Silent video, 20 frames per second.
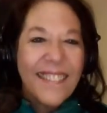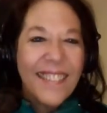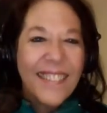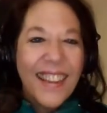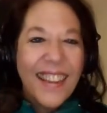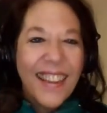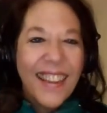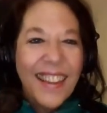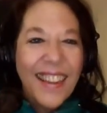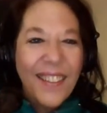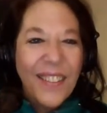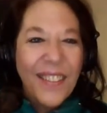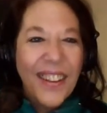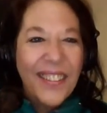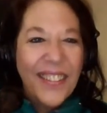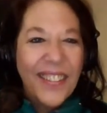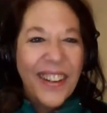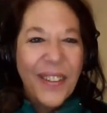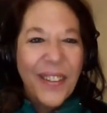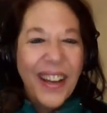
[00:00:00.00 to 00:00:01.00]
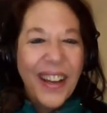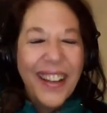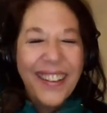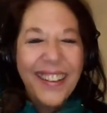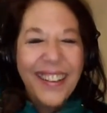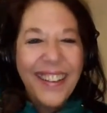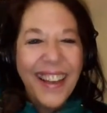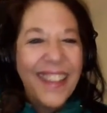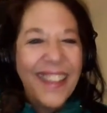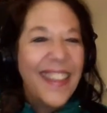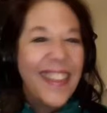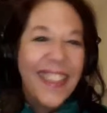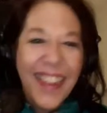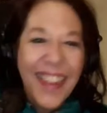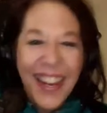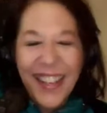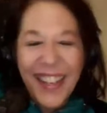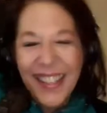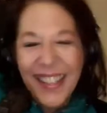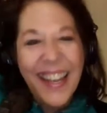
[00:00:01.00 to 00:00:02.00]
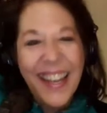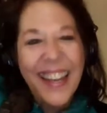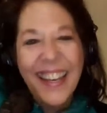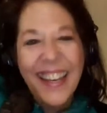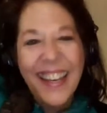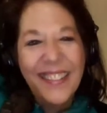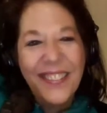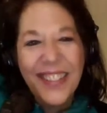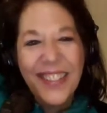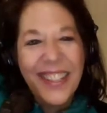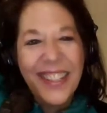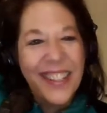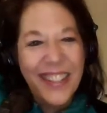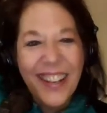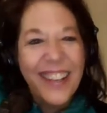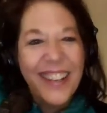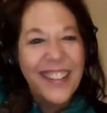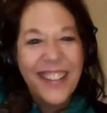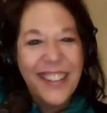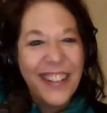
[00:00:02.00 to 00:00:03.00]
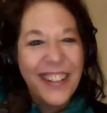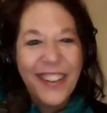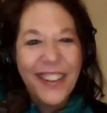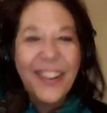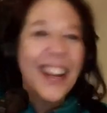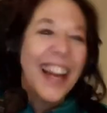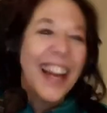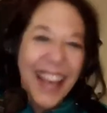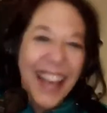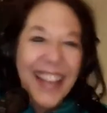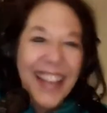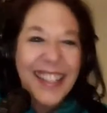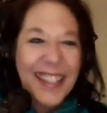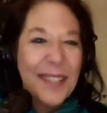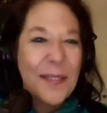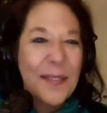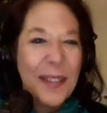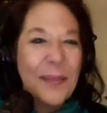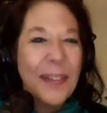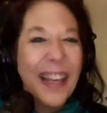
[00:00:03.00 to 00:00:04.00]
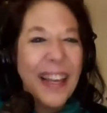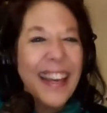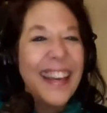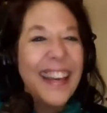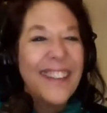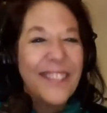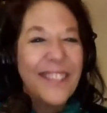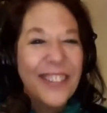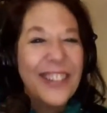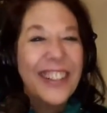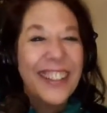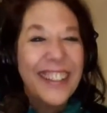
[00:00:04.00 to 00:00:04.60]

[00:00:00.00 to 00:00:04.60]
It went real well. And then the next night was John's show, and I asked him to play it for you.